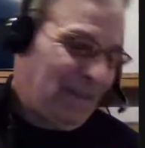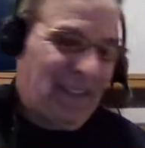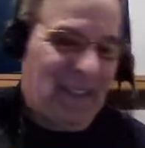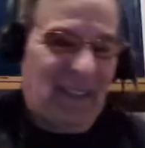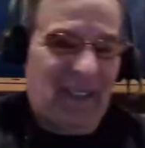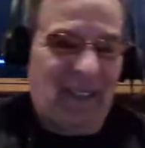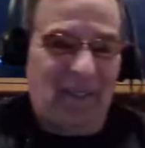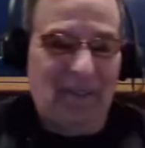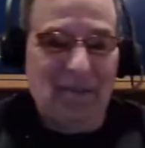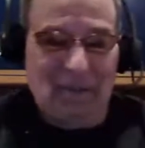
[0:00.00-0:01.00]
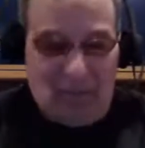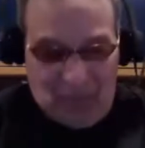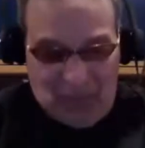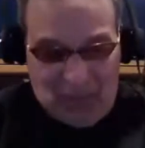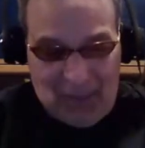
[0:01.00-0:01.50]
Yeah.
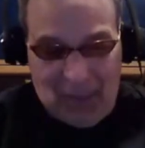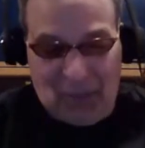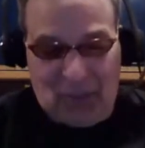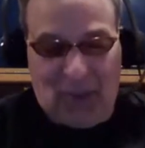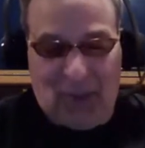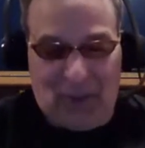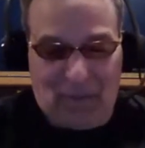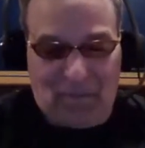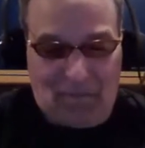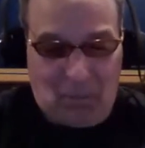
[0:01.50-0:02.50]
Here's one here.